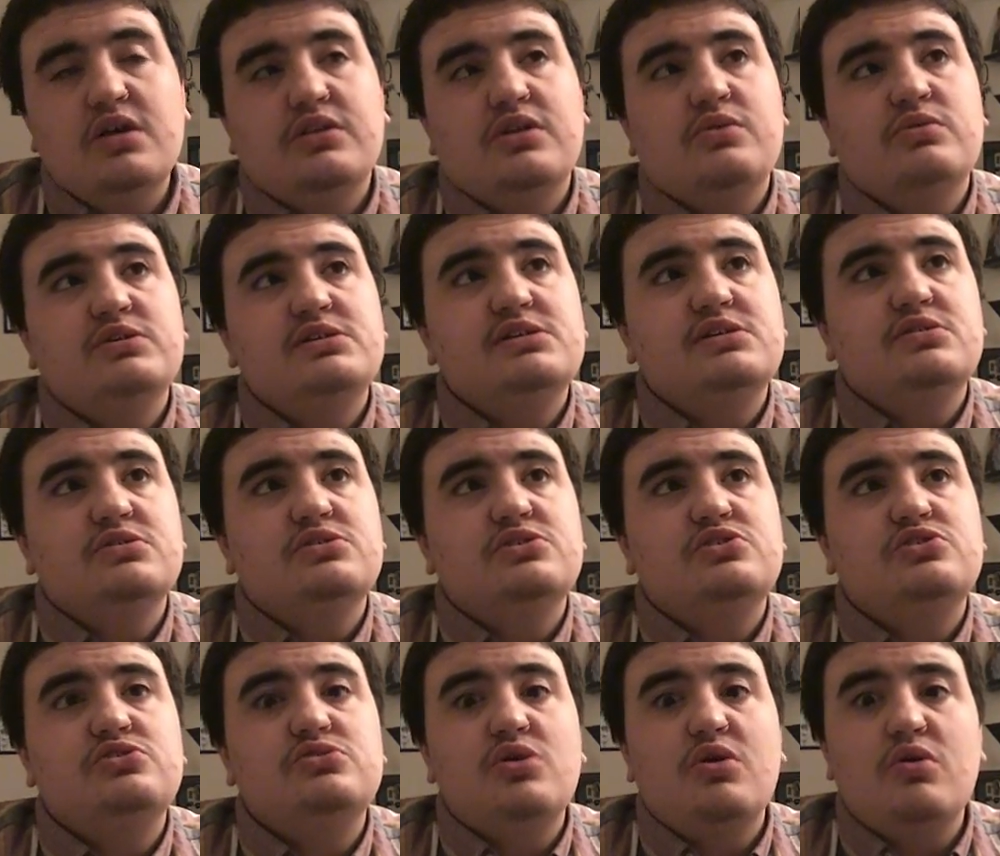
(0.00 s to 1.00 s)
there was still
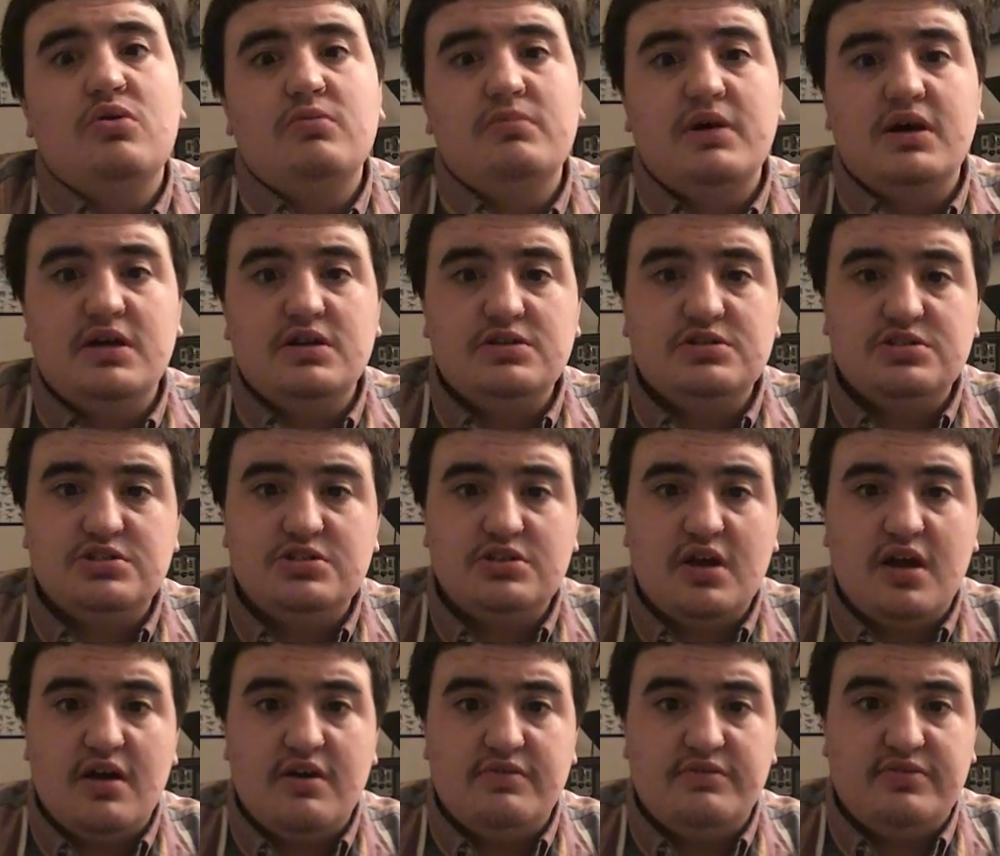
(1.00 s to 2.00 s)
so much
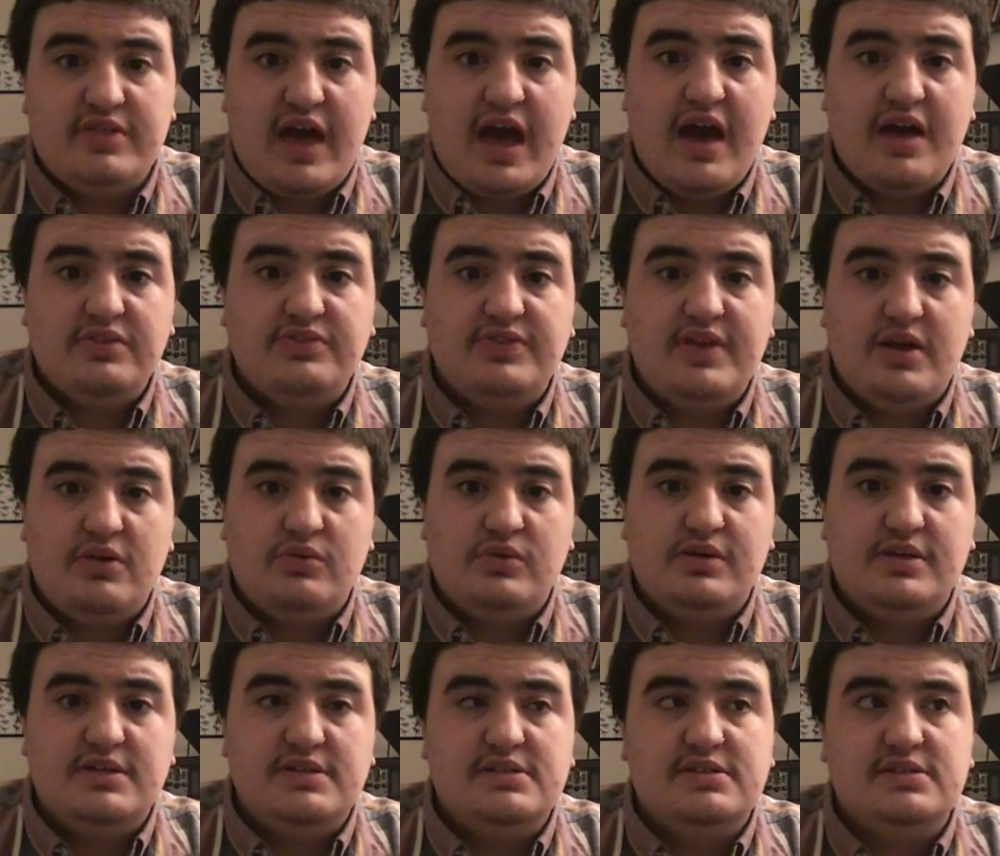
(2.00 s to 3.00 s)
of that that
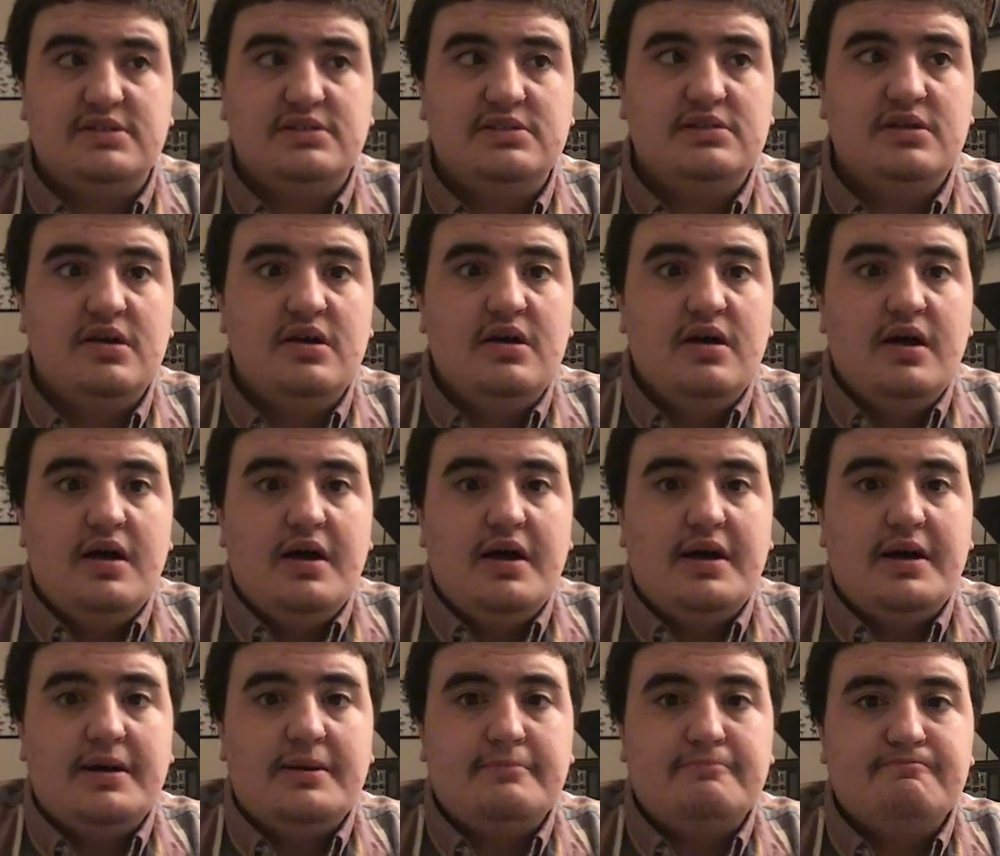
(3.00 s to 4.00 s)
was,
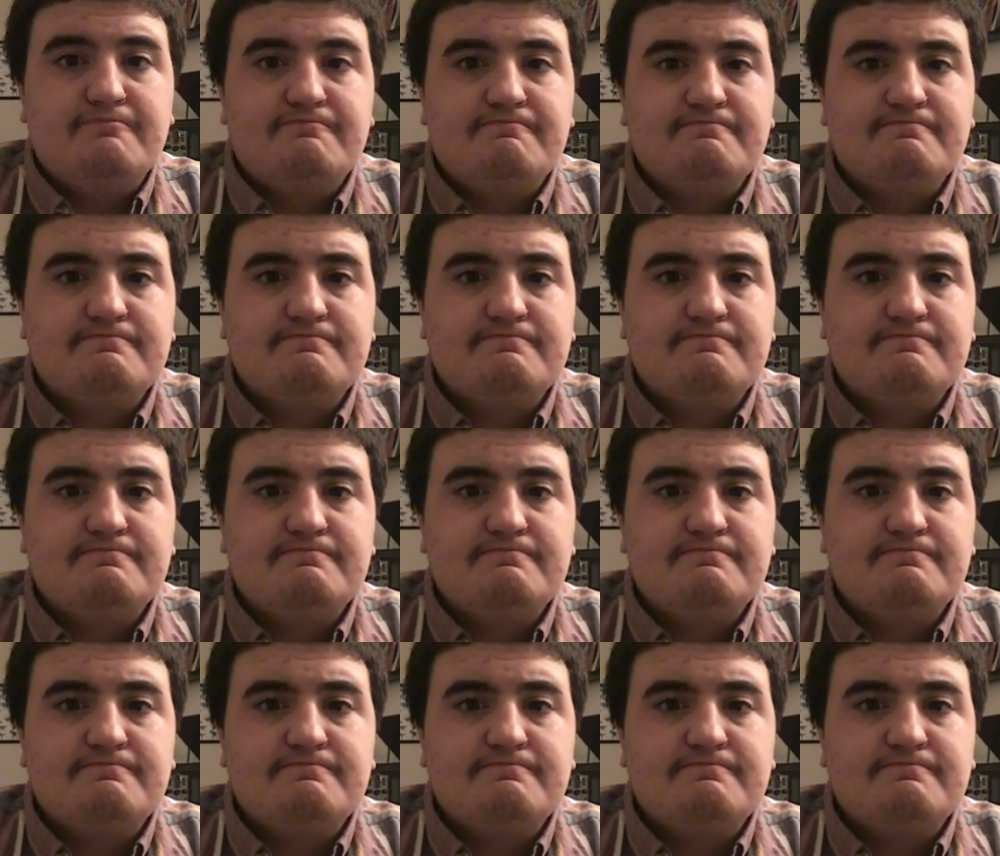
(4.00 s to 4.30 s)
um,